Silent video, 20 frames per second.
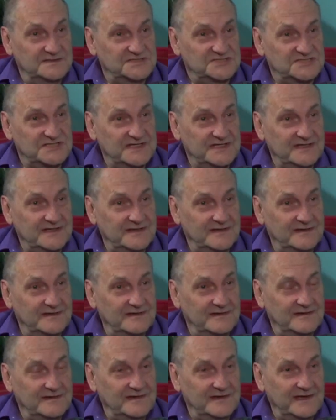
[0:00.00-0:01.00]
She
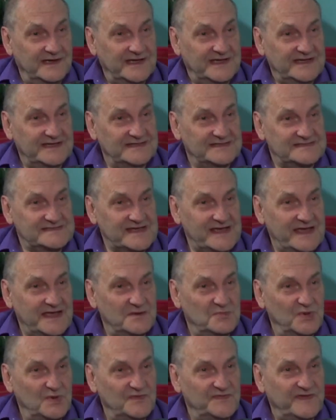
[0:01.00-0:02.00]
is
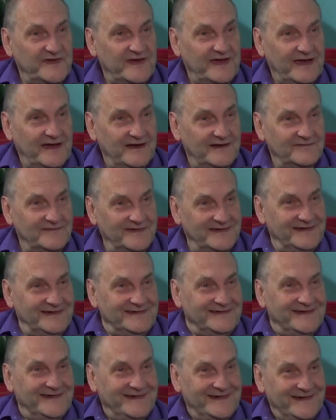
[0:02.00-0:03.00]
able to
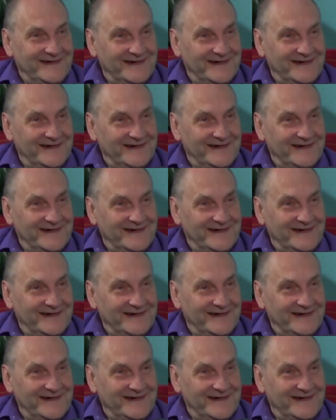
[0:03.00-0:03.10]
have